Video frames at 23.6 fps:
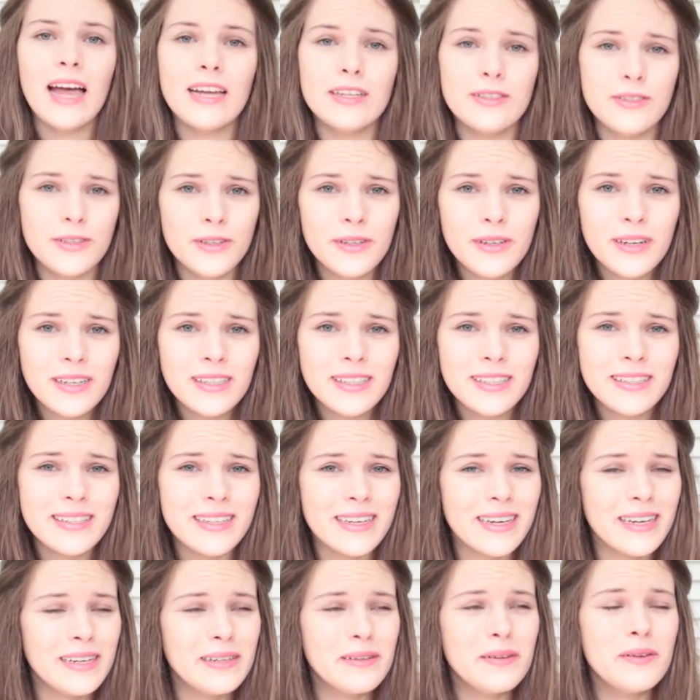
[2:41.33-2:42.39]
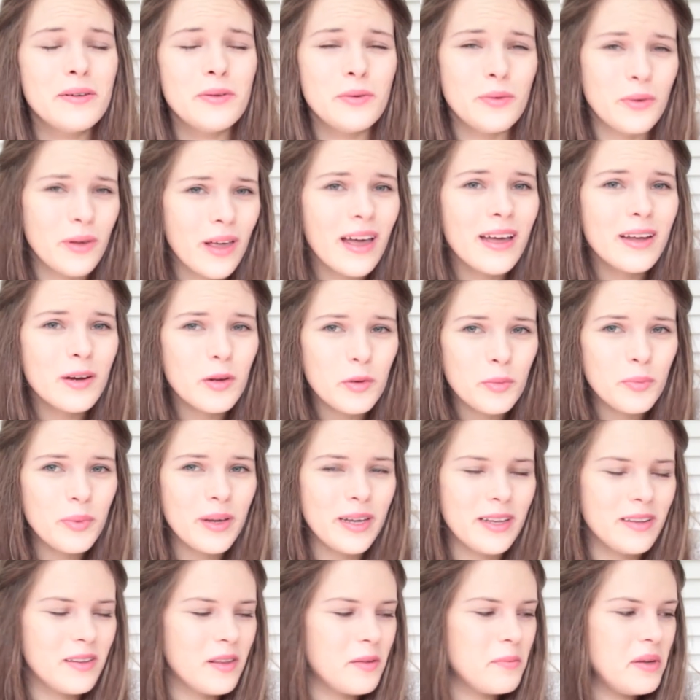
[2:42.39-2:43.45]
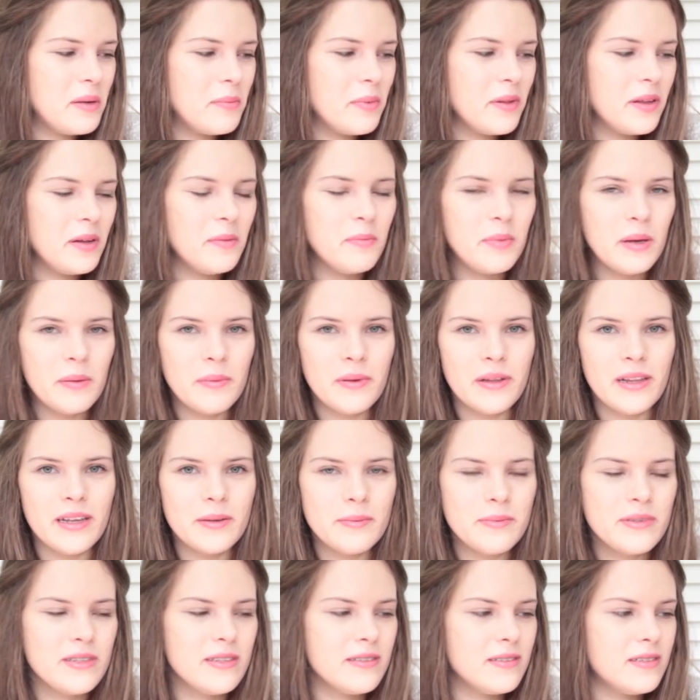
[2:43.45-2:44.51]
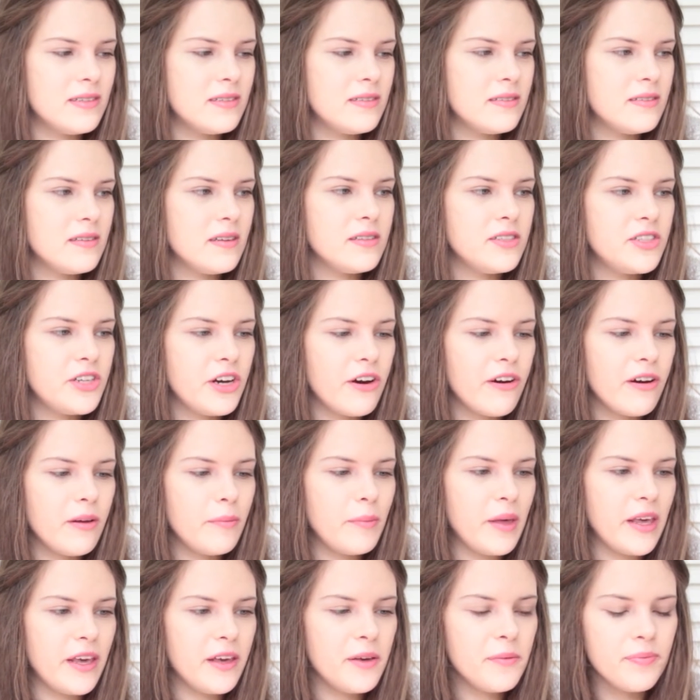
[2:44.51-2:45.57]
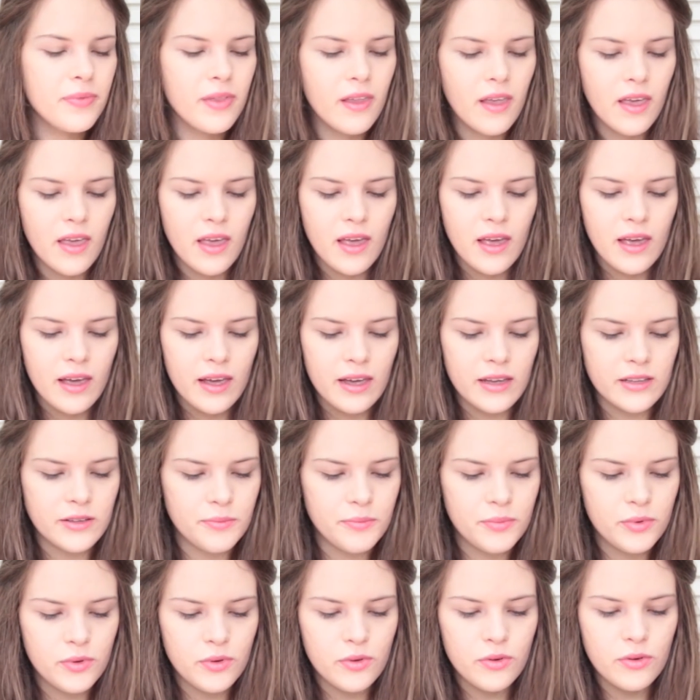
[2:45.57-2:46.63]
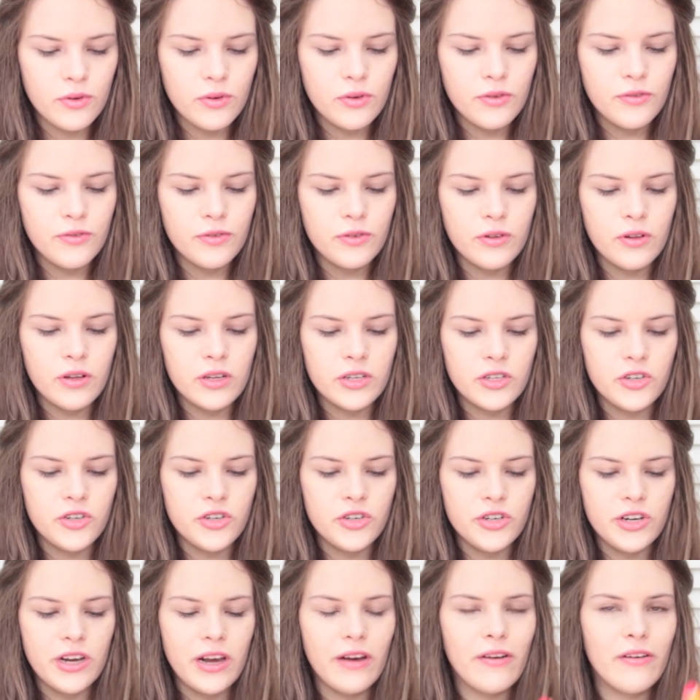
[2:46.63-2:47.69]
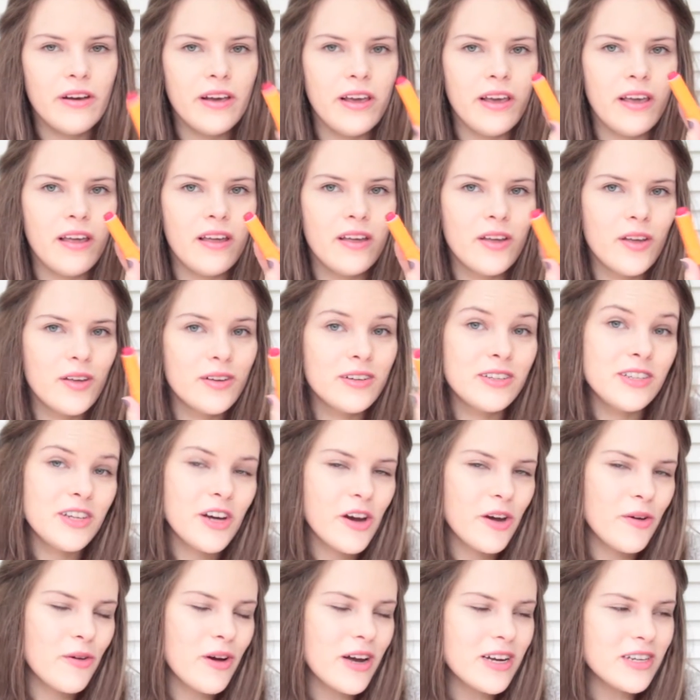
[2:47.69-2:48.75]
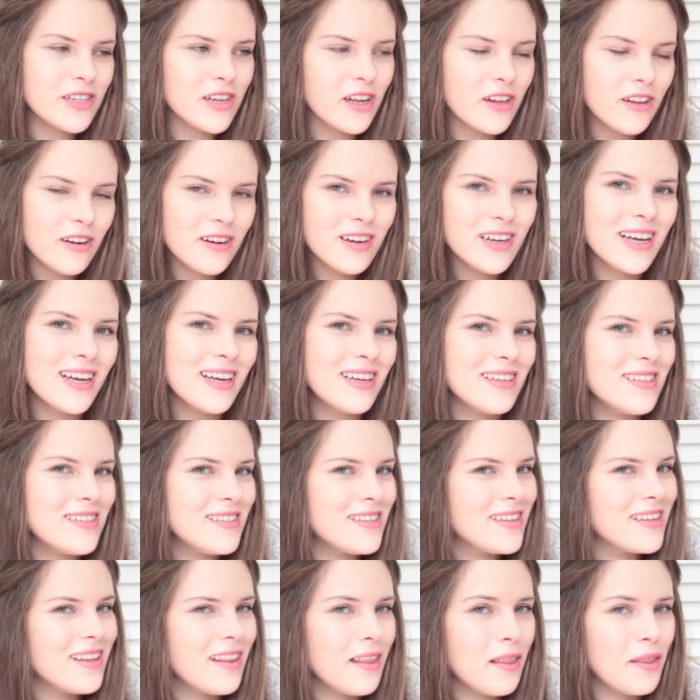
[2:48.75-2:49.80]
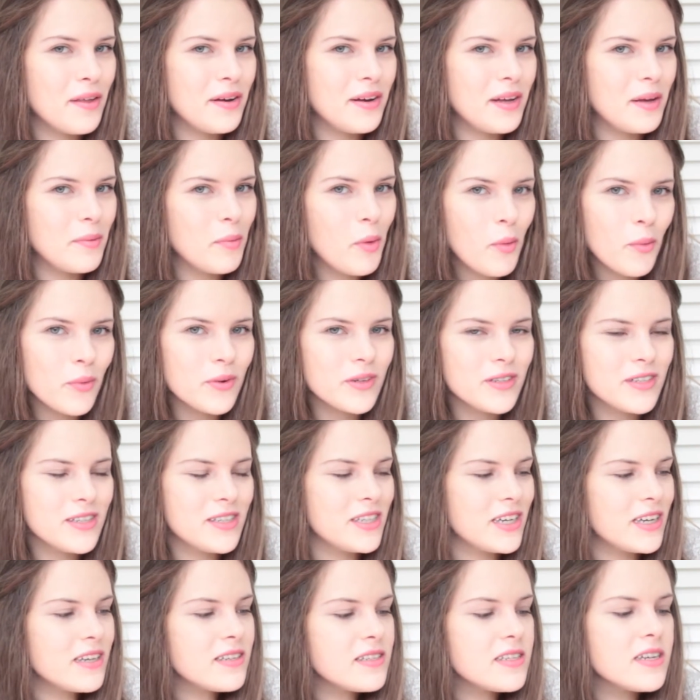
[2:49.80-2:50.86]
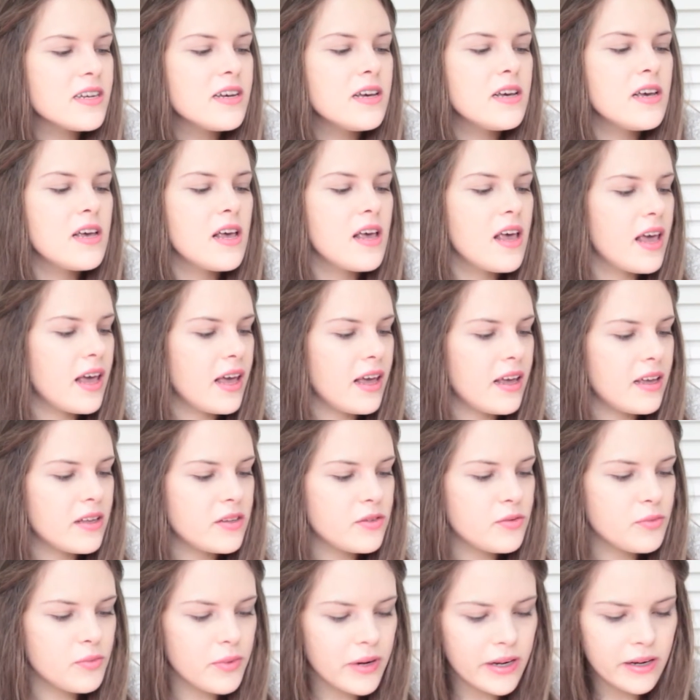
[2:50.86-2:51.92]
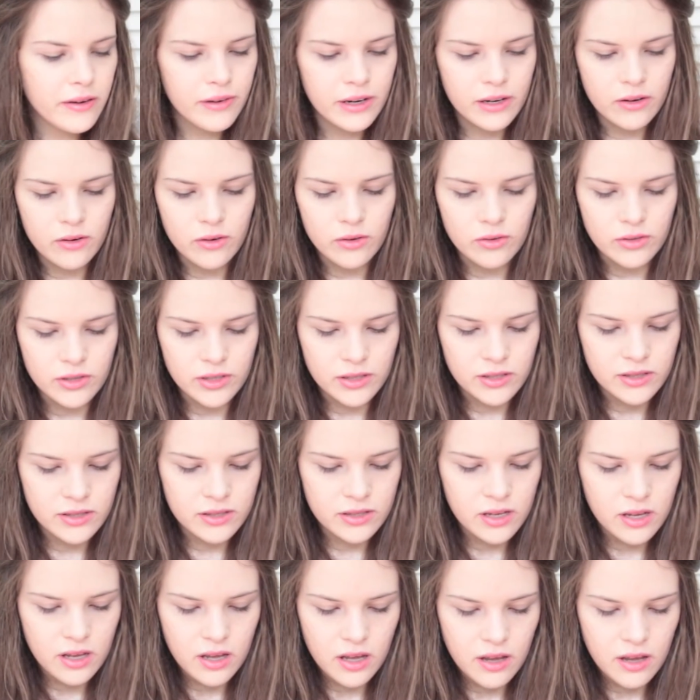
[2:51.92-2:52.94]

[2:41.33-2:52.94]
At £2.99 you cannot beat the Maybelline Baby Lips. This is Cherry Me. It's a beautiful cherry red colour, as the name would suggest. It's really gorgeous.